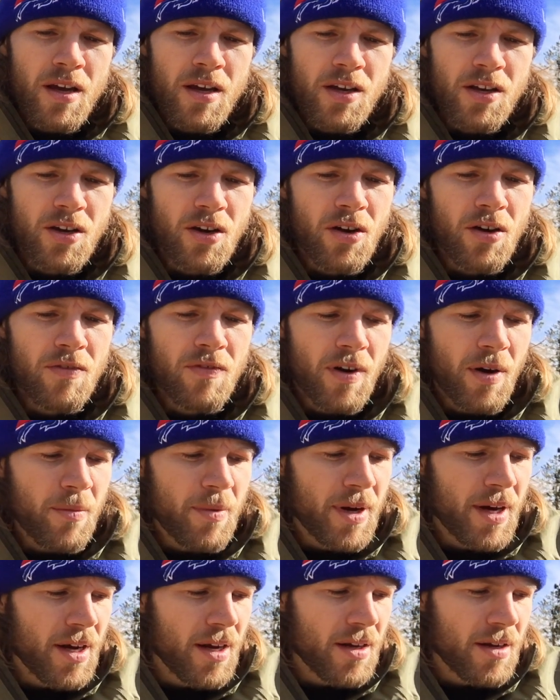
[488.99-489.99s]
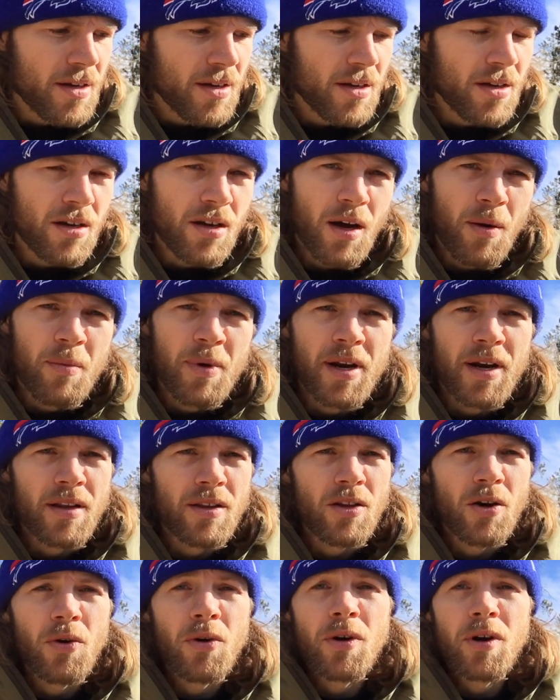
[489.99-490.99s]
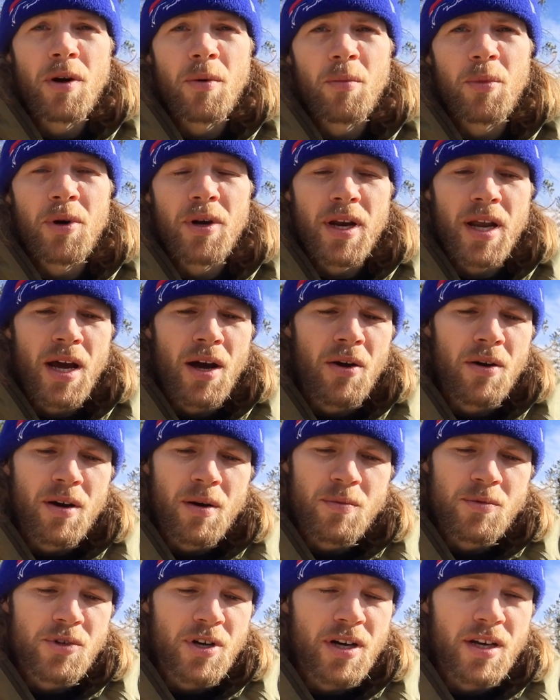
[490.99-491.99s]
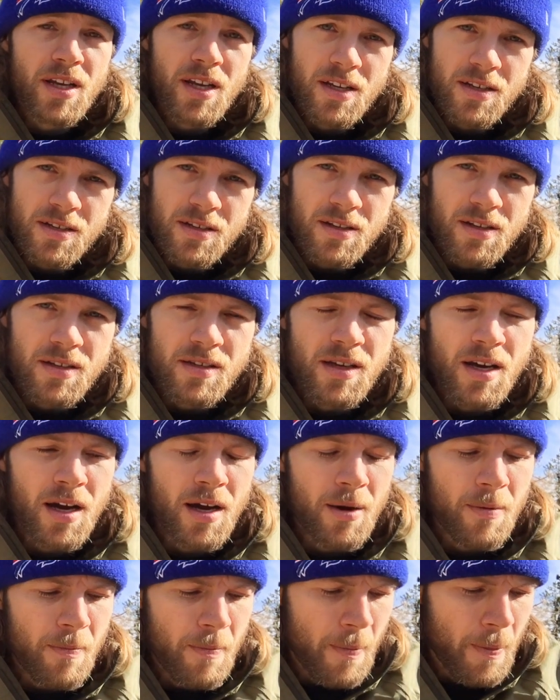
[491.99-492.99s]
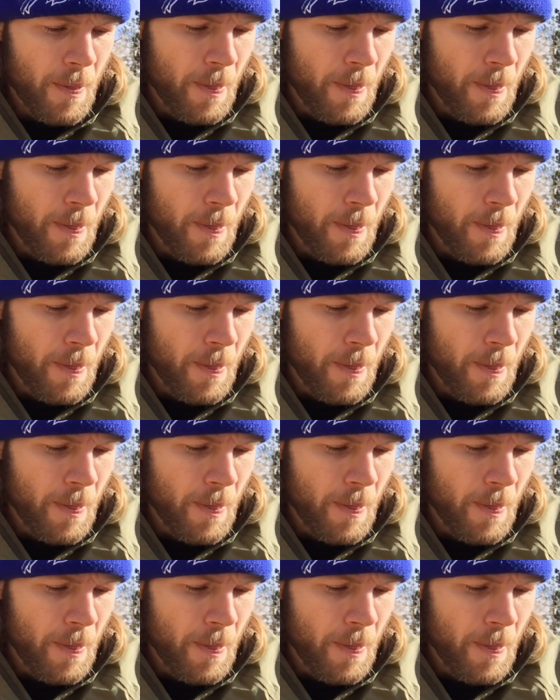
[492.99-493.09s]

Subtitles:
If I'm at a lower number now, and I'm trying to get to the top.